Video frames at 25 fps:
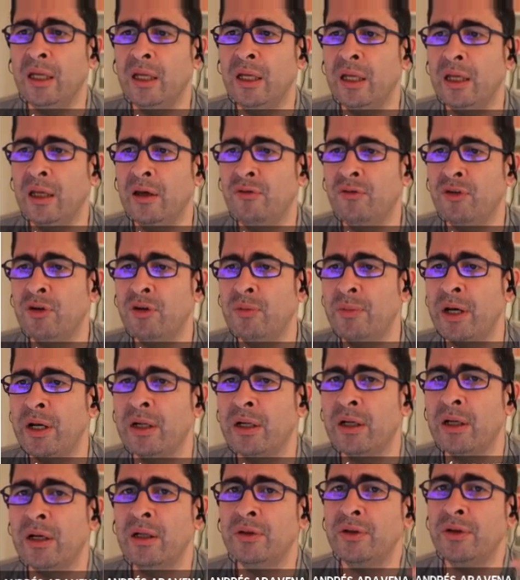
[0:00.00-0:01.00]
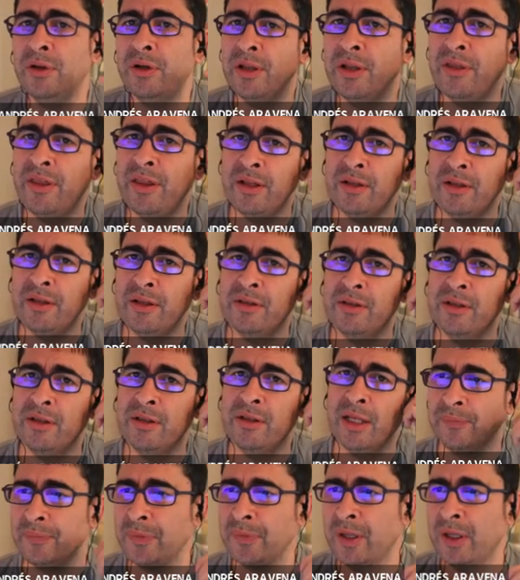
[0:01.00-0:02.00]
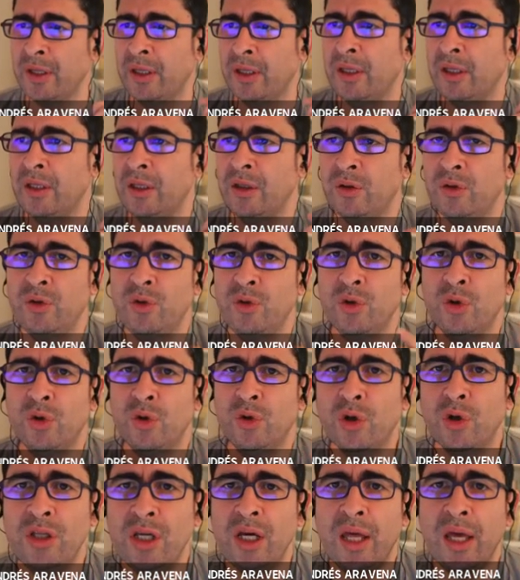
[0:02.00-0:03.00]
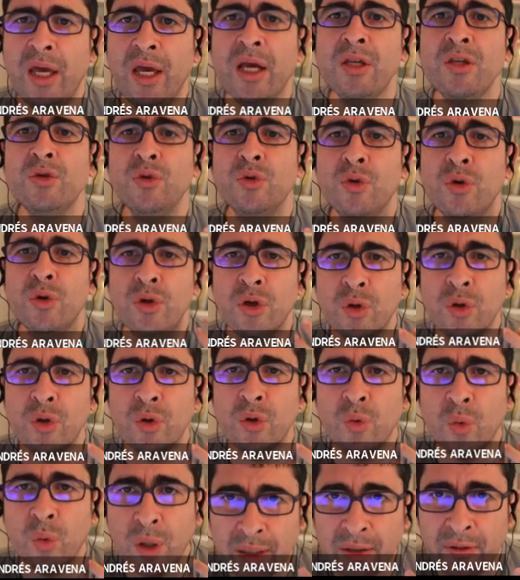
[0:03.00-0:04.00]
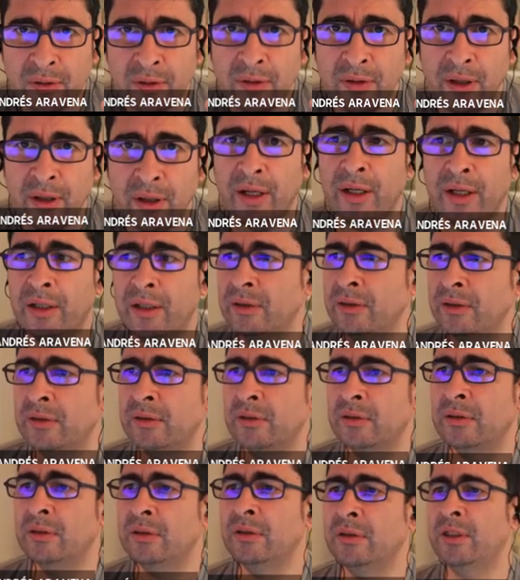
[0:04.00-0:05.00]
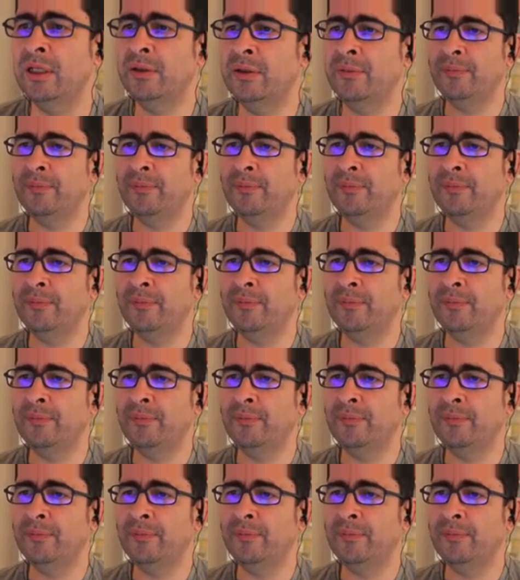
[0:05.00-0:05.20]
from uncultured things. Like you got DNA and you don't know what is there, okay?